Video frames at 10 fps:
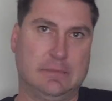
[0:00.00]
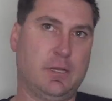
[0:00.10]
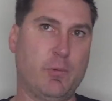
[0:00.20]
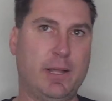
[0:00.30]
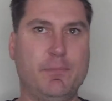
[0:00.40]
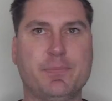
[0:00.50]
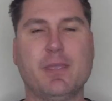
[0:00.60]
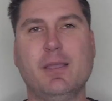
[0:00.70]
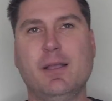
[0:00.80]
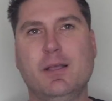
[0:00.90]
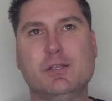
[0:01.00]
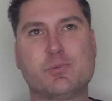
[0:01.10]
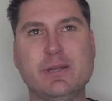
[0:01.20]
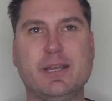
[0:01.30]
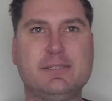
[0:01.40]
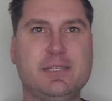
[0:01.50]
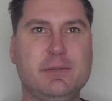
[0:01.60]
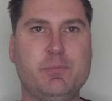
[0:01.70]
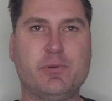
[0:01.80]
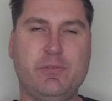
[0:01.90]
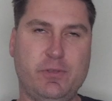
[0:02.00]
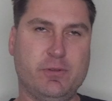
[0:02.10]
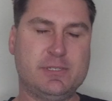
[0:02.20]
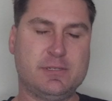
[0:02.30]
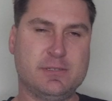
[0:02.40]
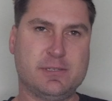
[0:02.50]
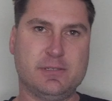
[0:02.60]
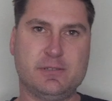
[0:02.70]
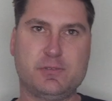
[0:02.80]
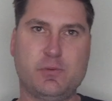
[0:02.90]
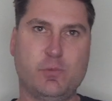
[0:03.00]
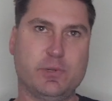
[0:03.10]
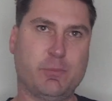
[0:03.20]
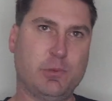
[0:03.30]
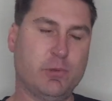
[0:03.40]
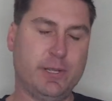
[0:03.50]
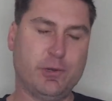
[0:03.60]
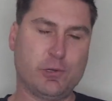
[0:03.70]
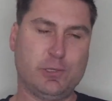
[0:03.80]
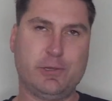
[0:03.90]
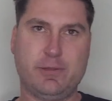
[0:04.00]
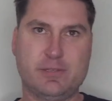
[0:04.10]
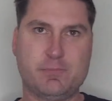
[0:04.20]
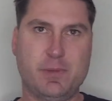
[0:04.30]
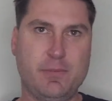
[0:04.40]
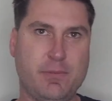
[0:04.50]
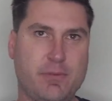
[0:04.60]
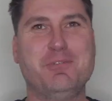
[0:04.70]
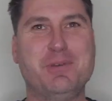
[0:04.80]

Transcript: Oh well. Spring 19 preview instances were deployed earlier this month,